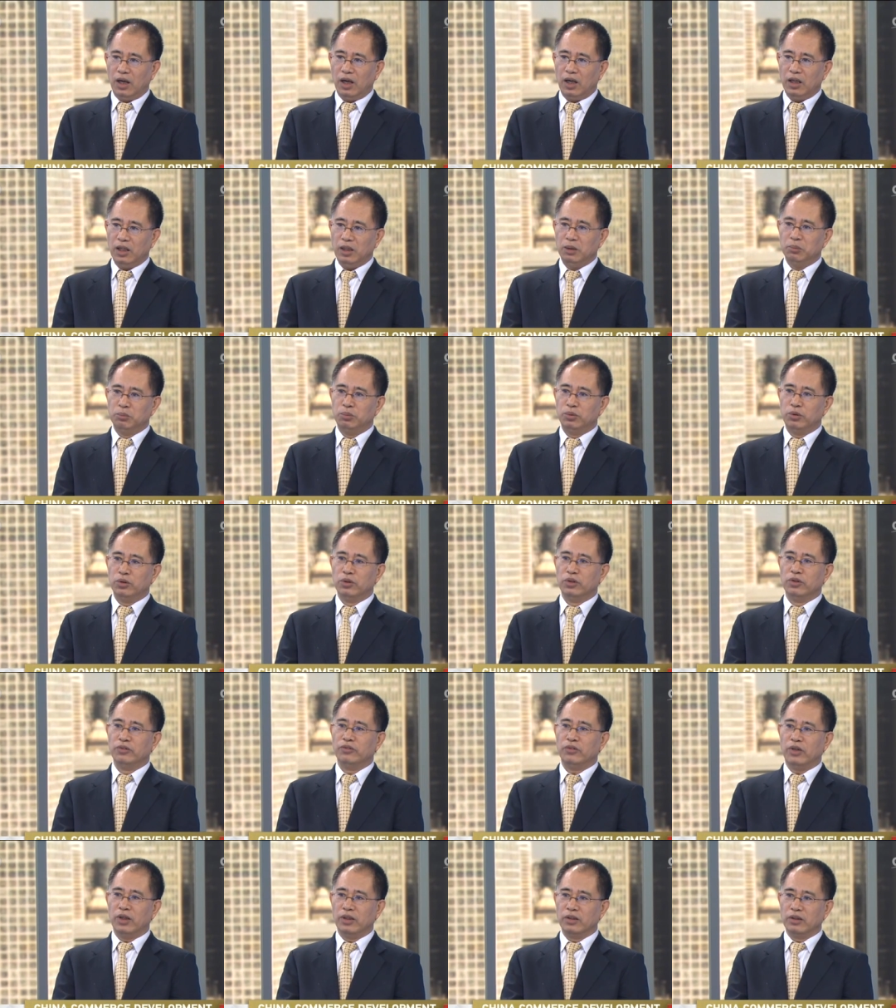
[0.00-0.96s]

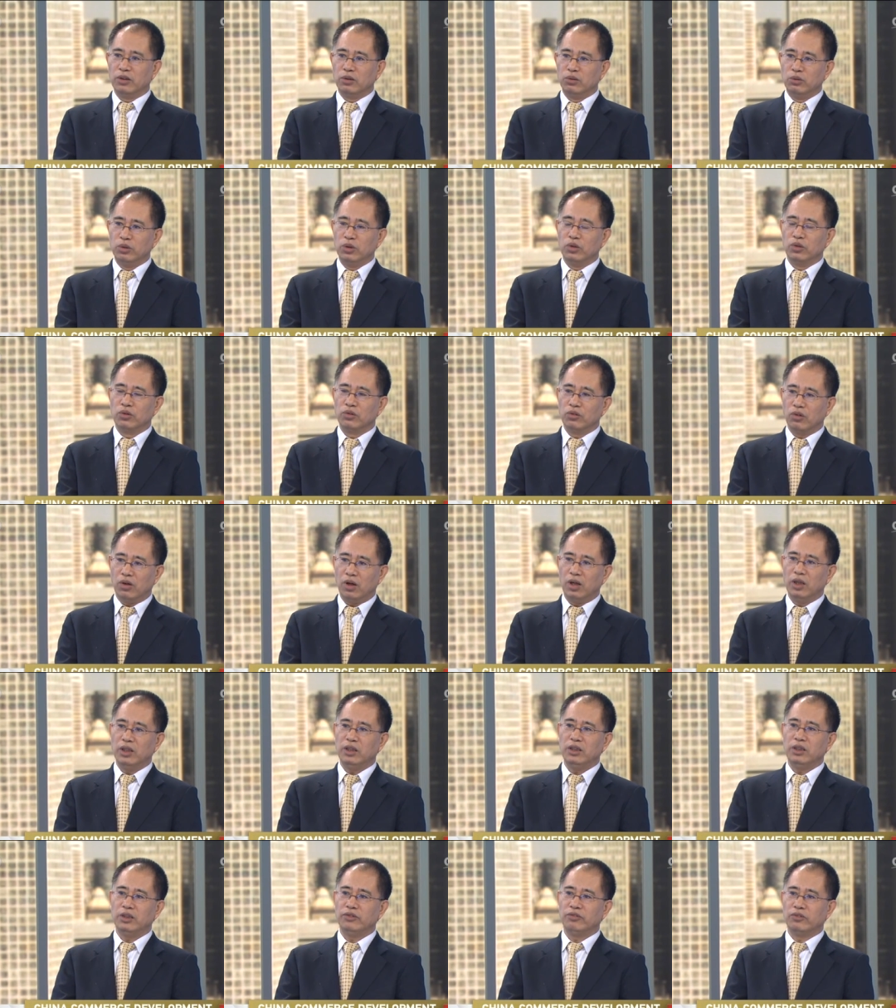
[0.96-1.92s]
improve on the real
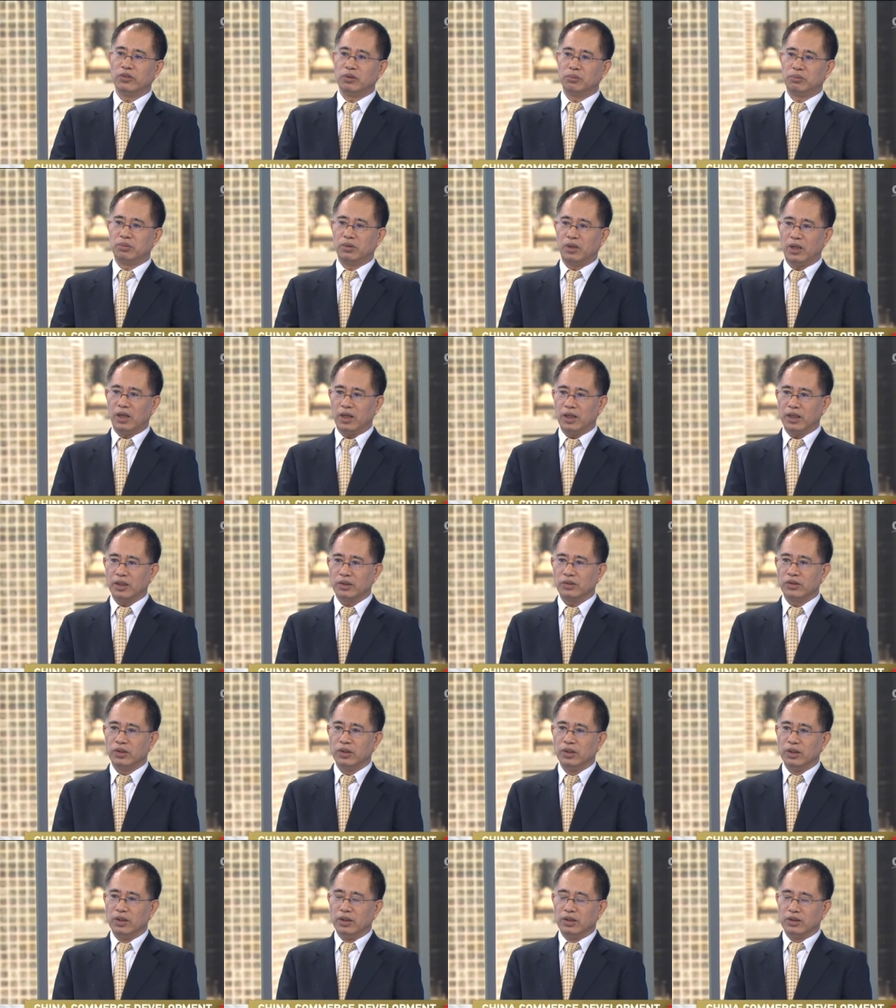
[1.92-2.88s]
quality of the
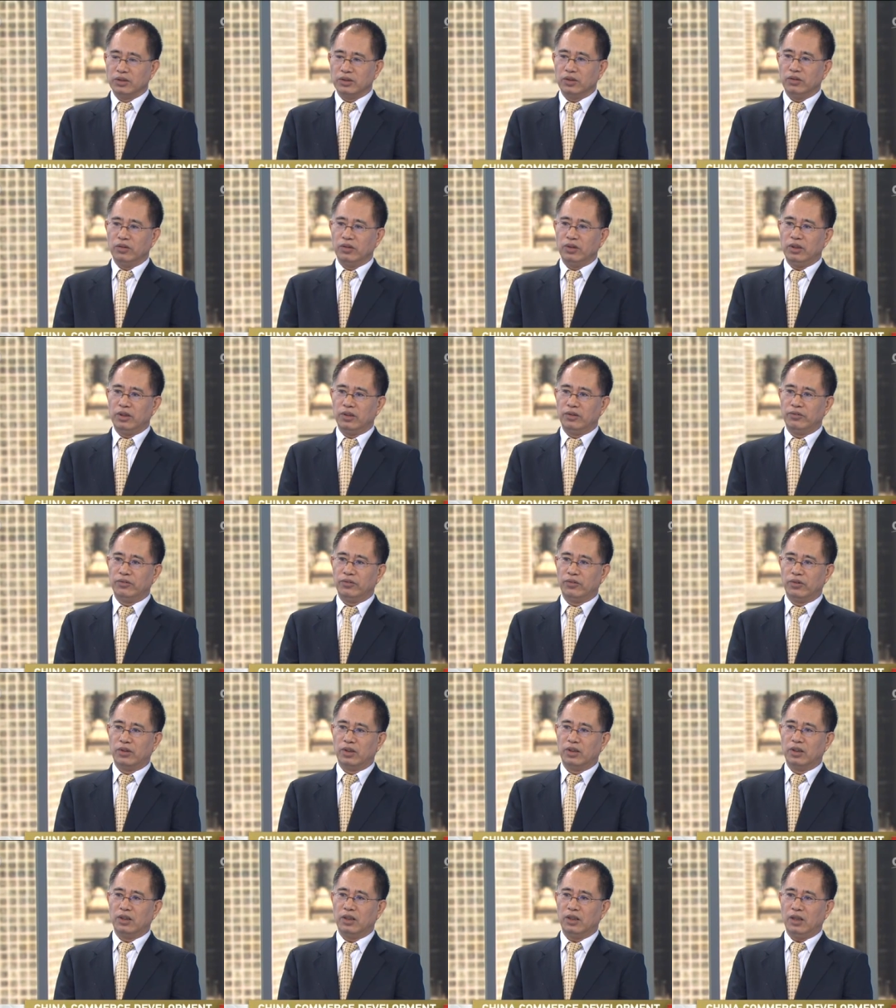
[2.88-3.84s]
products. So
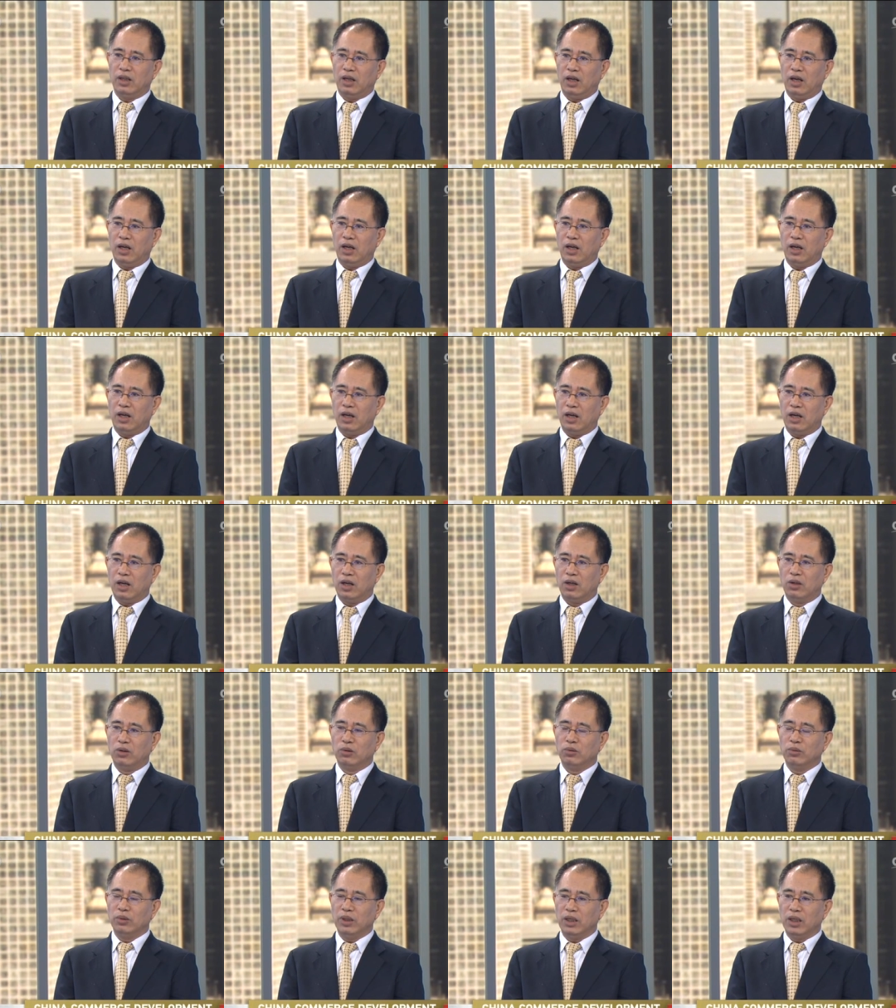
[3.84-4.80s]
therefore,
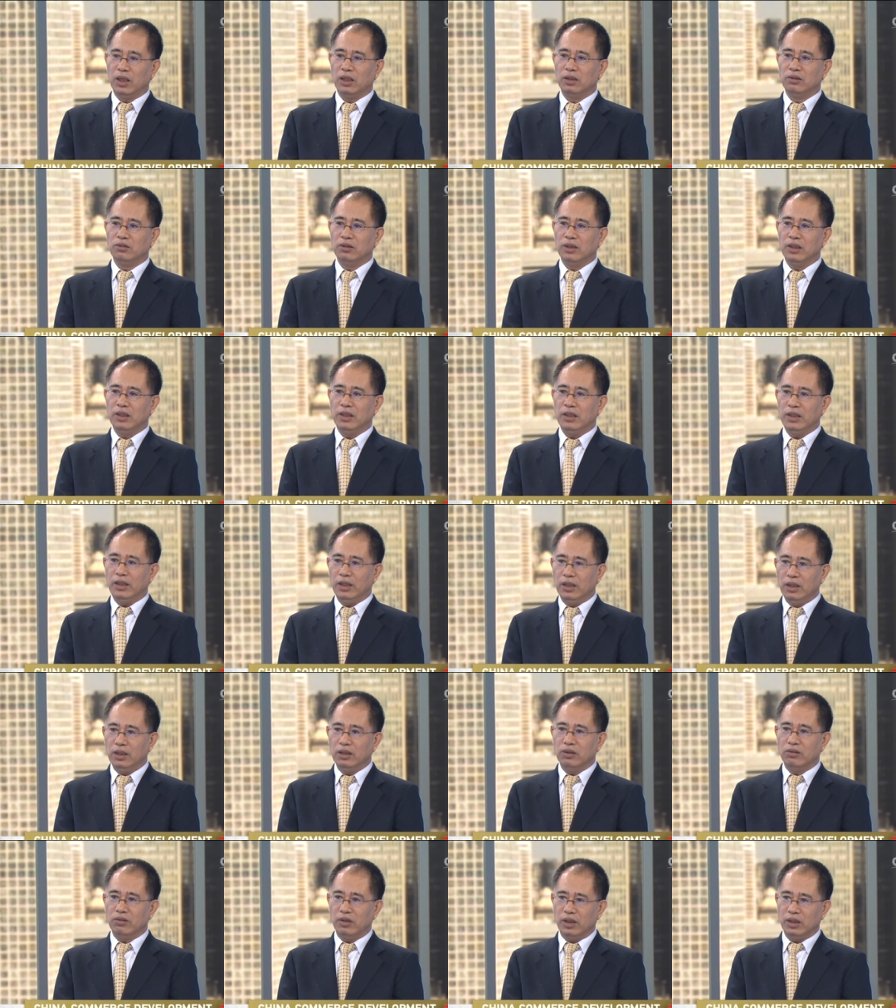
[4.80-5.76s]
how we can really
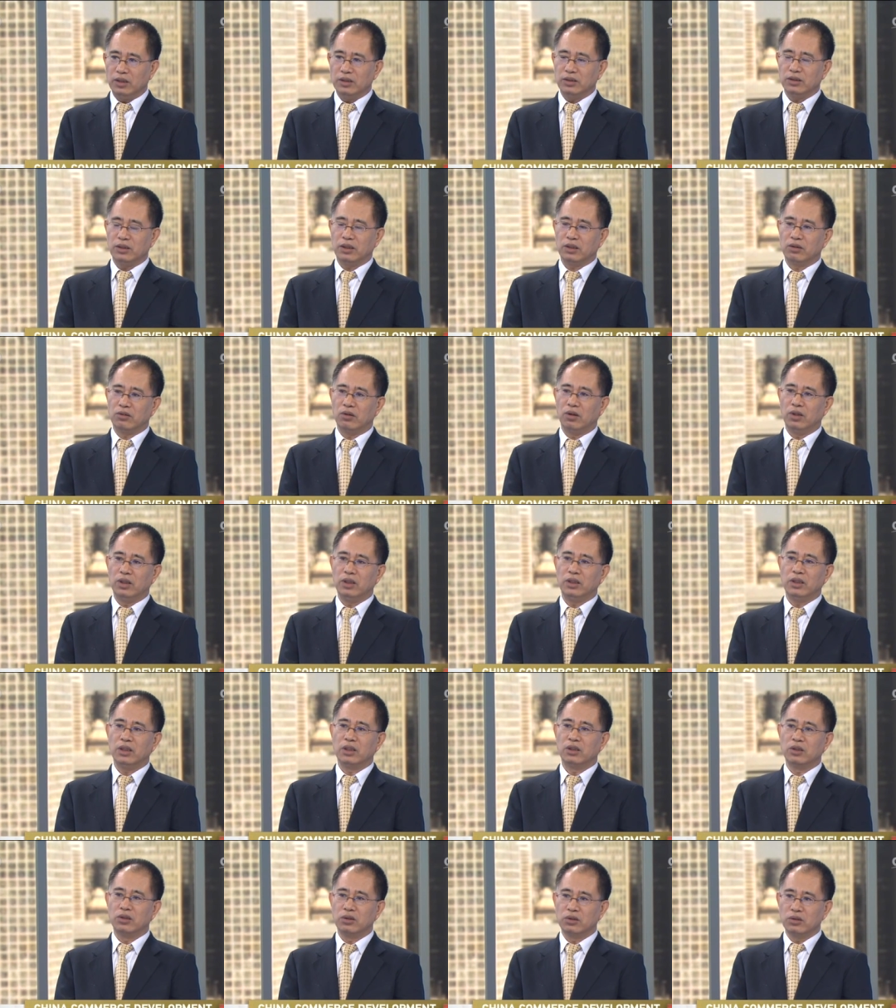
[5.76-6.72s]
integrate the
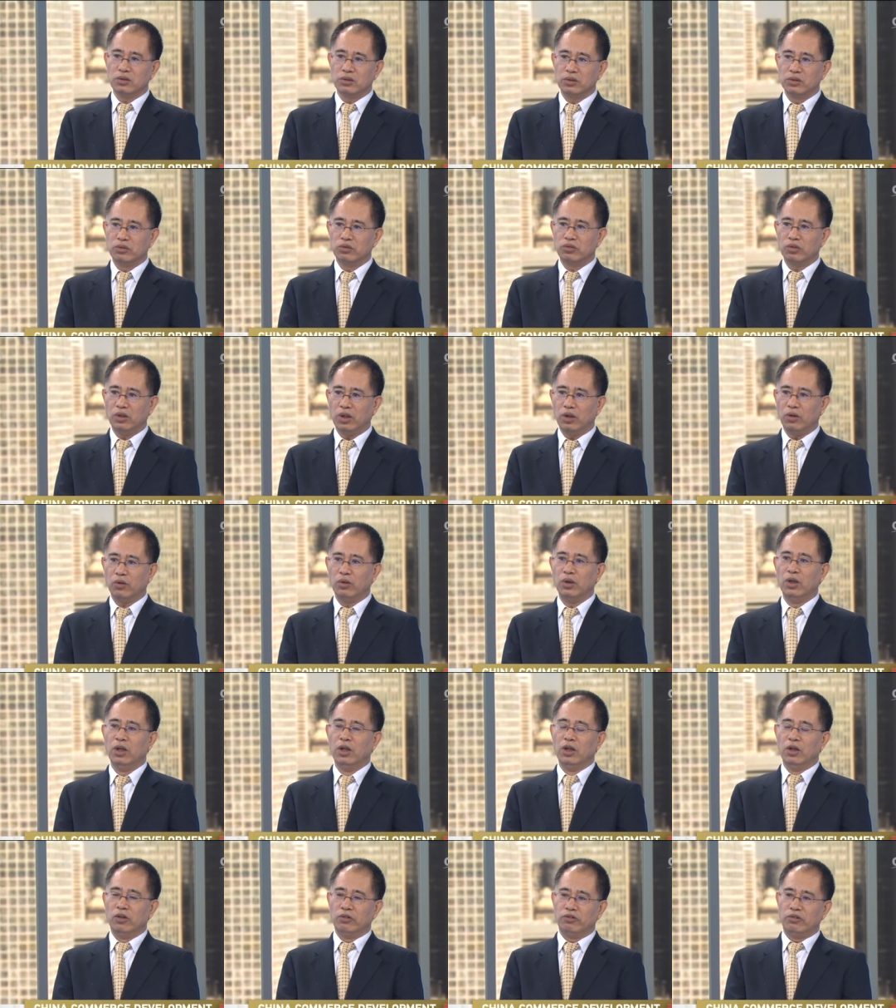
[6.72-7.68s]
quality
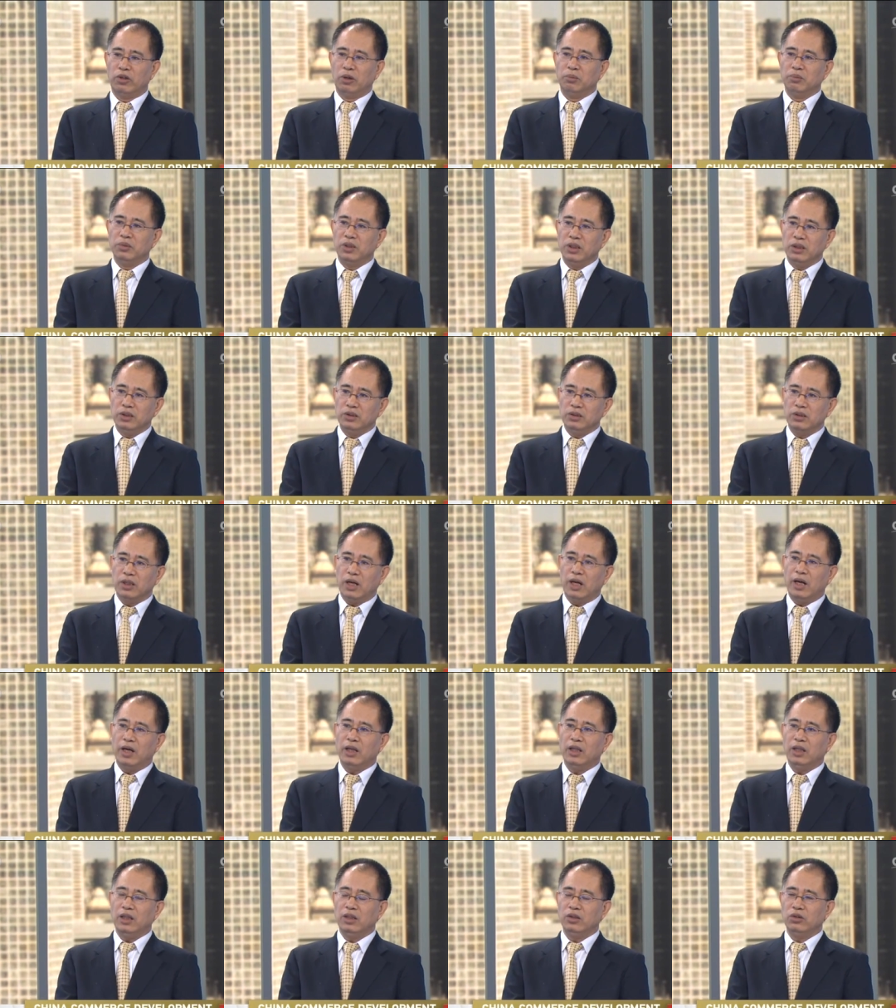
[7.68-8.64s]
control from
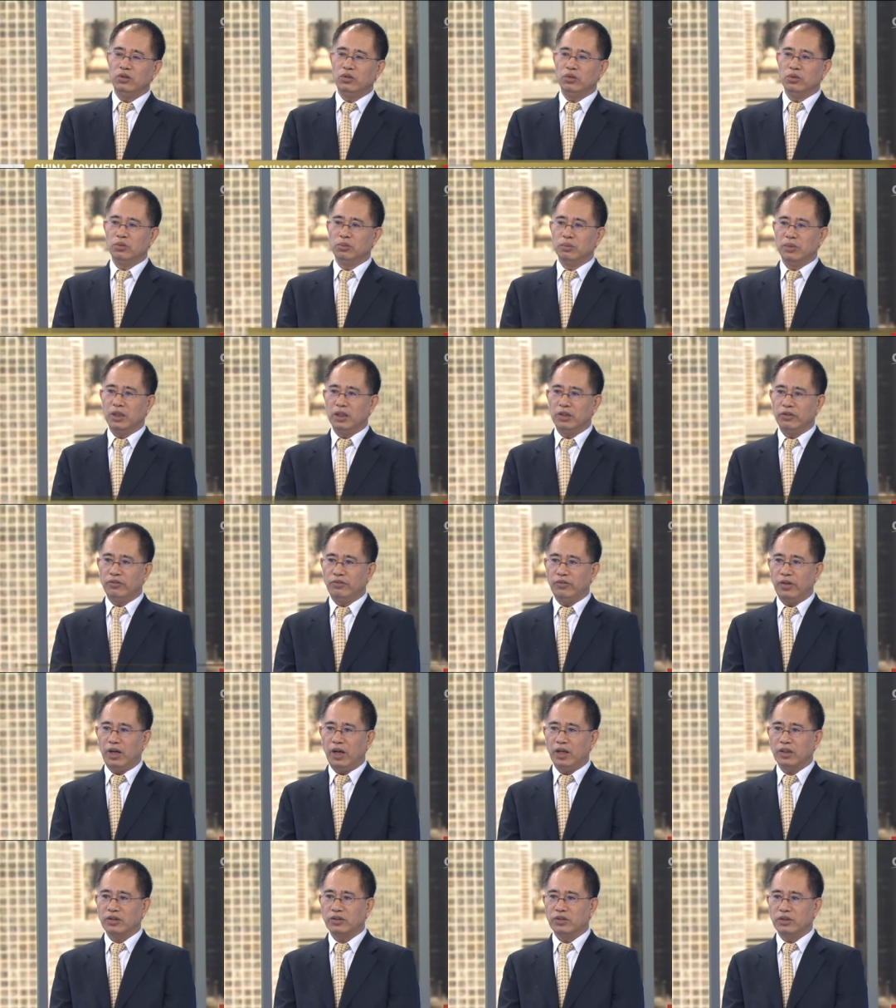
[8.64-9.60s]
designing to
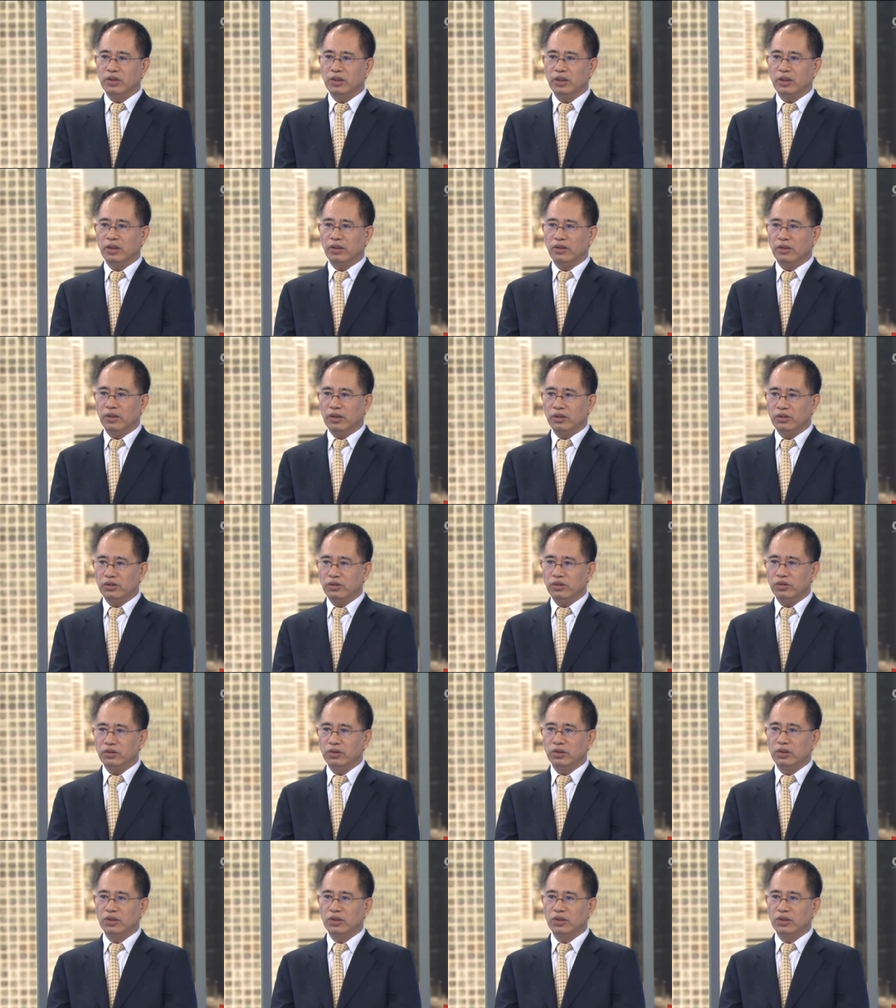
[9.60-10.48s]
manufacturing and then to the